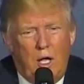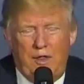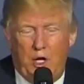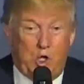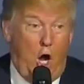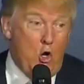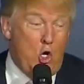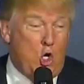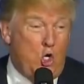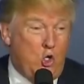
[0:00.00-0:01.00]
And they'll say, oh,
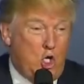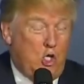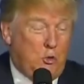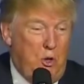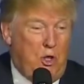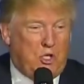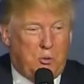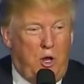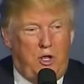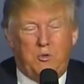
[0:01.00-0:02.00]
you could use this one.
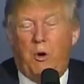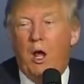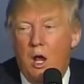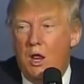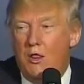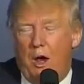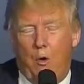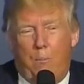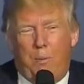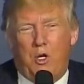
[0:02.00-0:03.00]
They
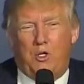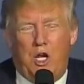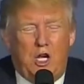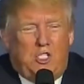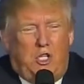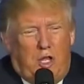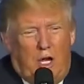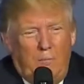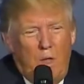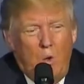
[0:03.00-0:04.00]
will produce. Here's the
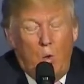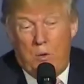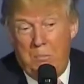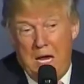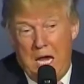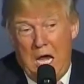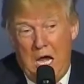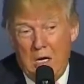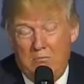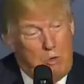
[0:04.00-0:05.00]
thing. With
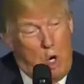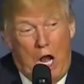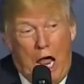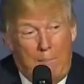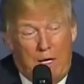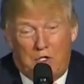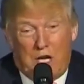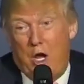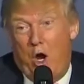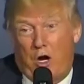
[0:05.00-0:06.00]
me, no lobbyists.
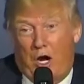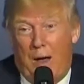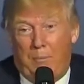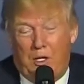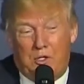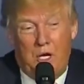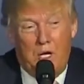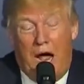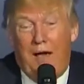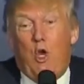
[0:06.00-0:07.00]
I know the lobbyists.
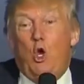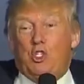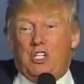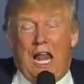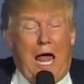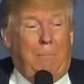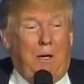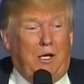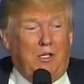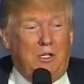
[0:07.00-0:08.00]
I've used the
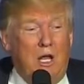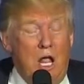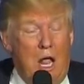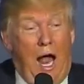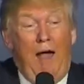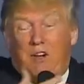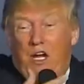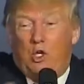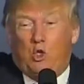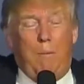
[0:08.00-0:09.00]
lobbyists. I've
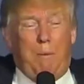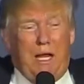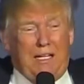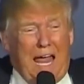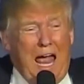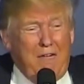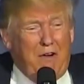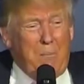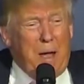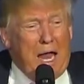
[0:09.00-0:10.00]
contributed to
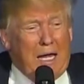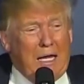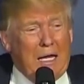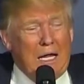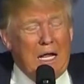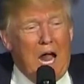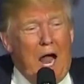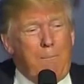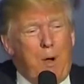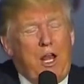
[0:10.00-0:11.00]
everybody.
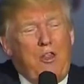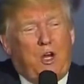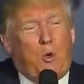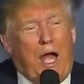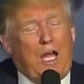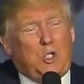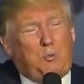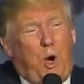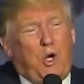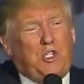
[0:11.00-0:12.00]
I put in the
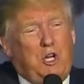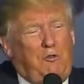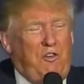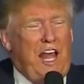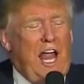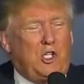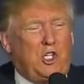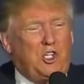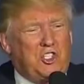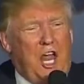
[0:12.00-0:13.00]
greatest personal
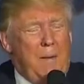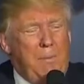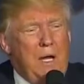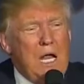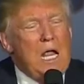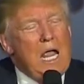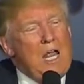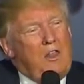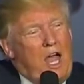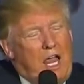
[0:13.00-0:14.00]
financial statement
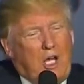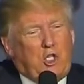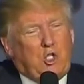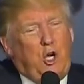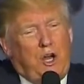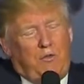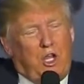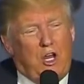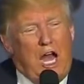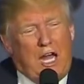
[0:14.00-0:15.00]
in the history of the
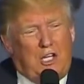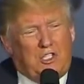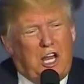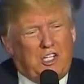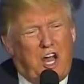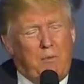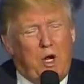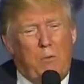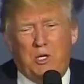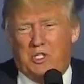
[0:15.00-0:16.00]
United States
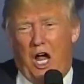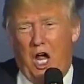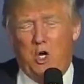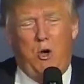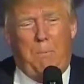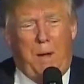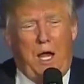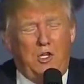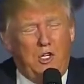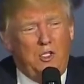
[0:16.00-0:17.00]
government, almost 100
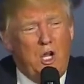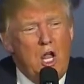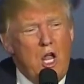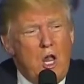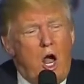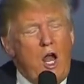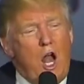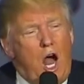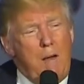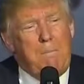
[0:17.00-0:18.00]
pages, an
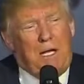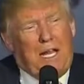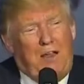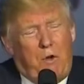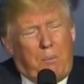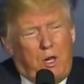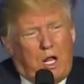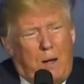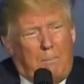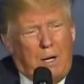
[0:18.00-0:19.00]
unbelievable
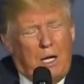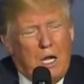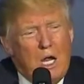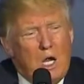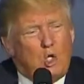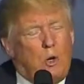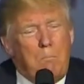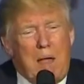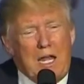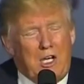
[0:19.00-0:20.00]
company,
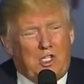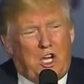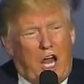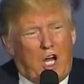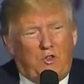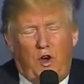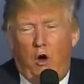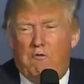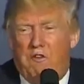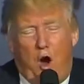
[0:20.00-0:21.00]
tremendous cash
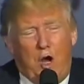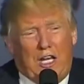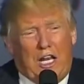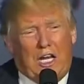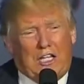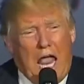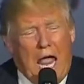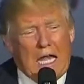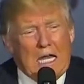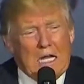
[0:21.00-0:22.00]
flow, very little
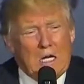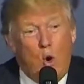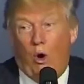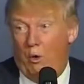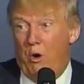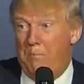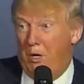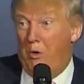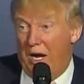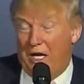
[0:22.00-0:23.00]
debt, or I wouldn't
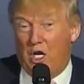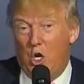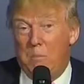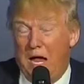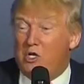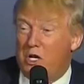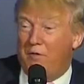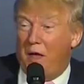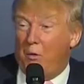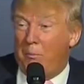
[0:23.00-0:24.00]
be running. Can you imagine
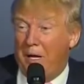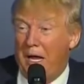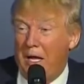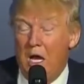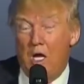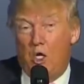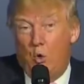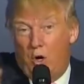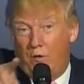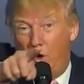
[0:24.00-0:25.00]
if that were bad?
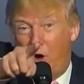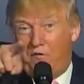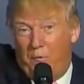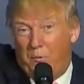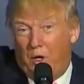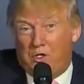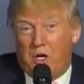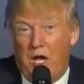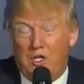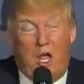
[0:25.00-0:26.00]
You would have heard from those
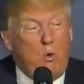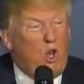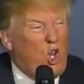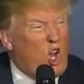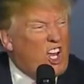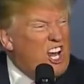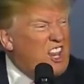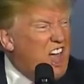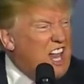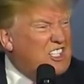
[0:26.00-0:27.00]
guys. They were looking
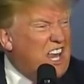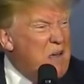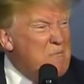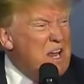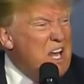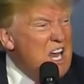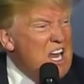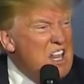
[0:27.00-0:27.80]
at that statement.